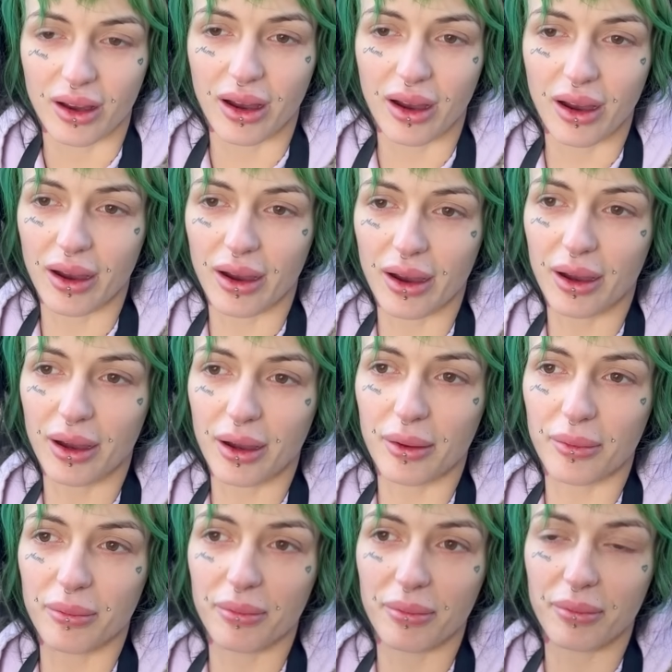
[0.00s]

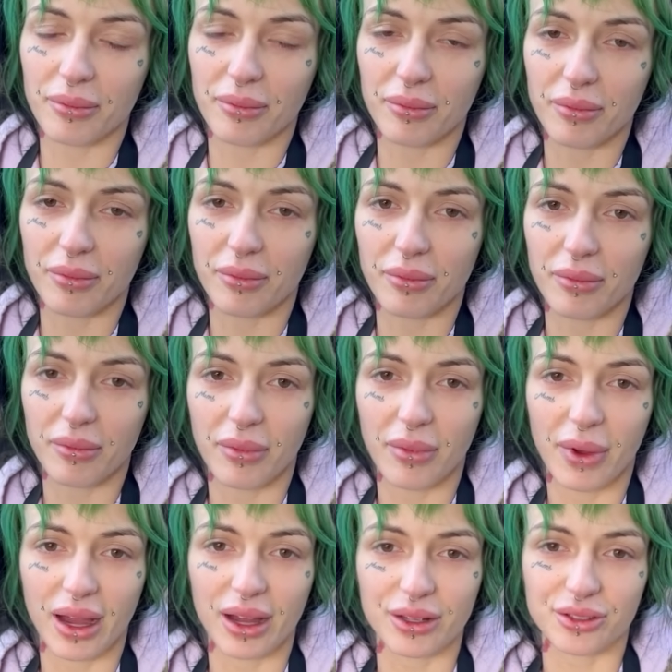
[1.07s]

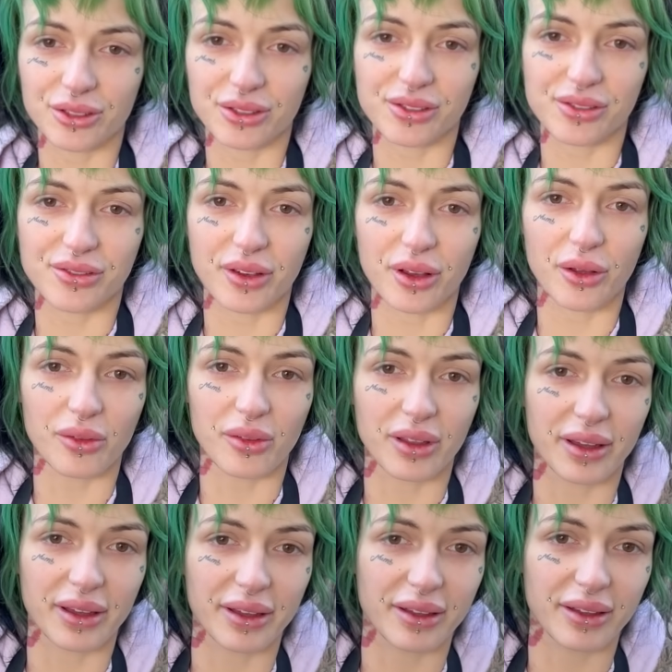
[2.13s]
I just felt
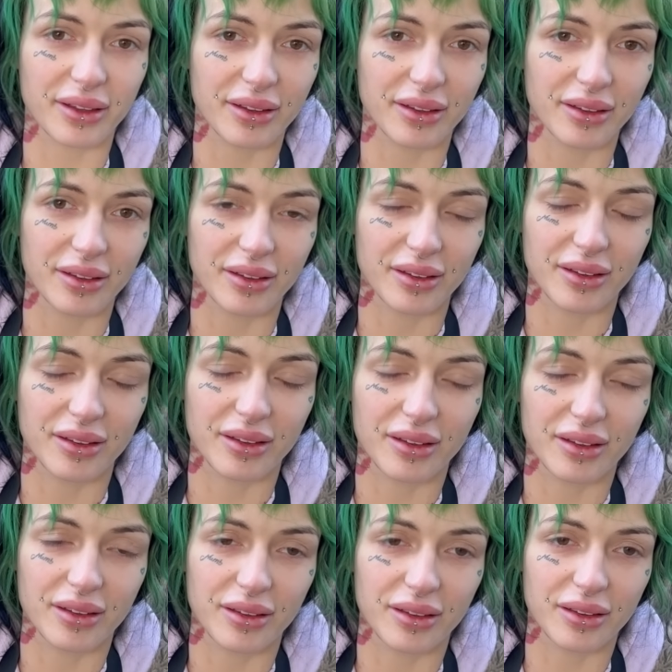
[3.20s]
like
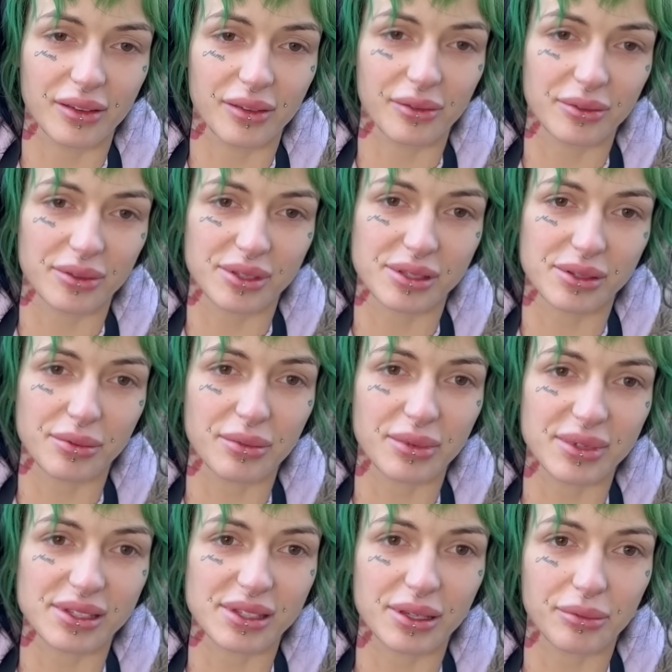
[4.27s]
it was the
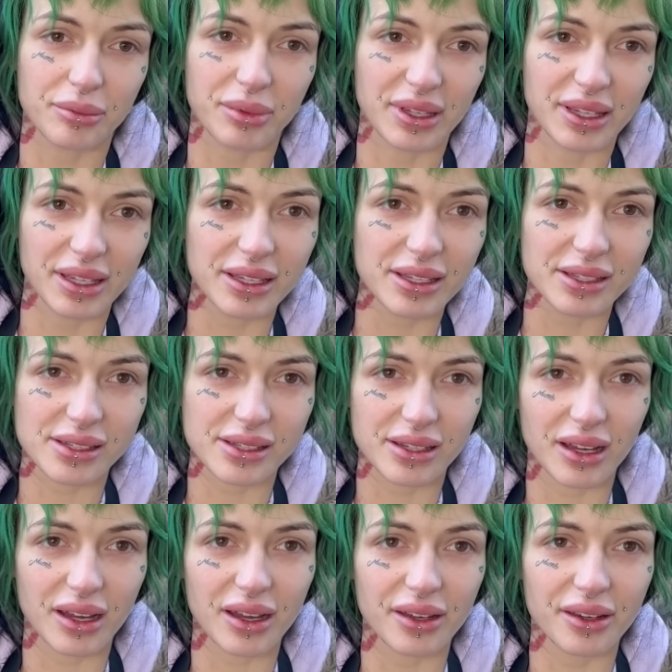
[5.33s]
missing piece,
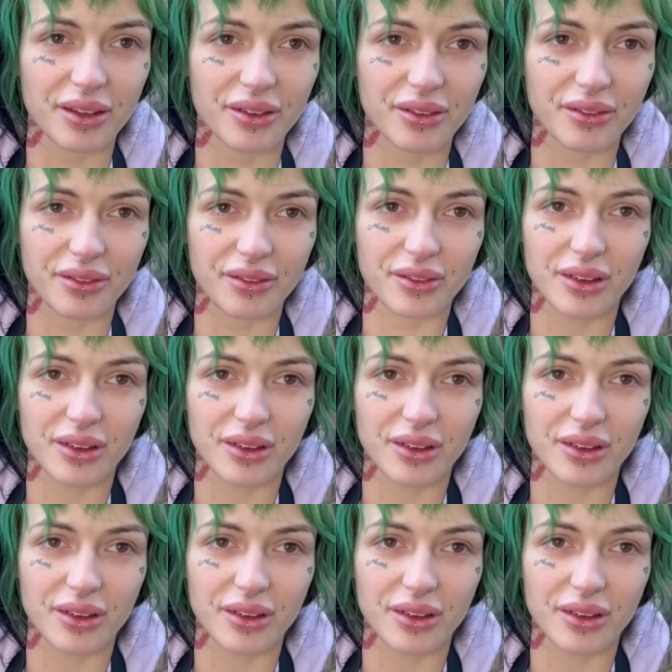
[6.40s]
kind of.